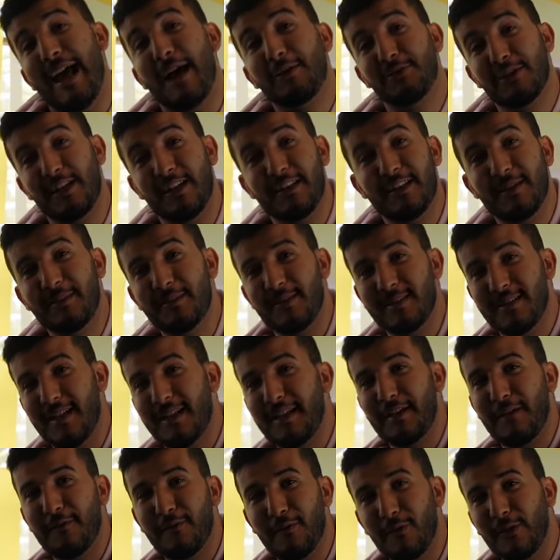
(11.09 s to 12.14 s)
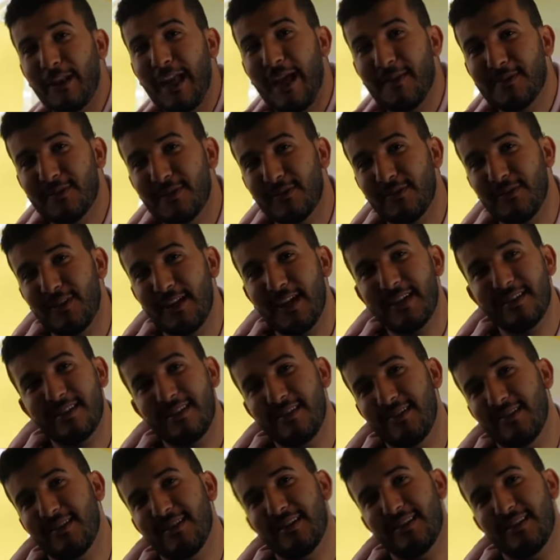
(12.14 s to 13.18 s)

how she ended up designing a full capsule for Yes Theory.